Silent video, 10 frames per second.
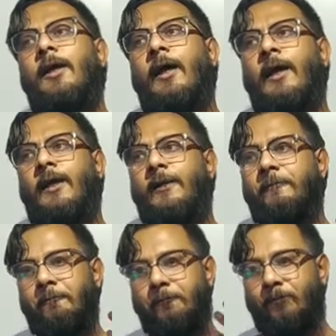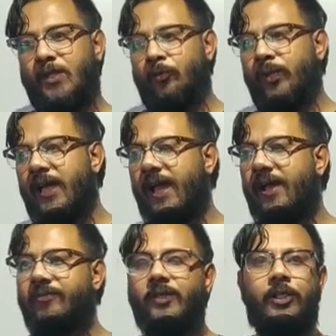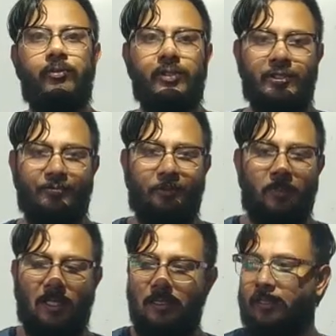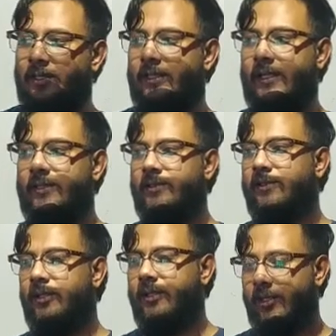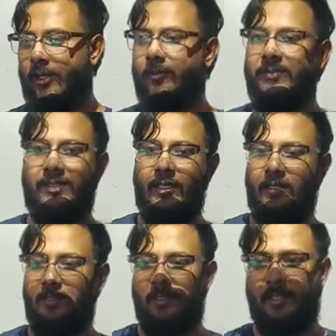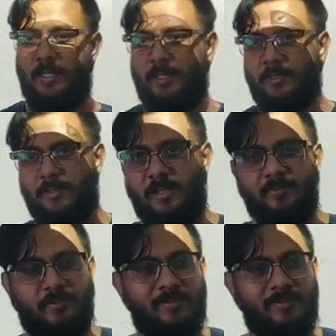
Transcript: And we have units for mass, that is grams, kg and other stuff.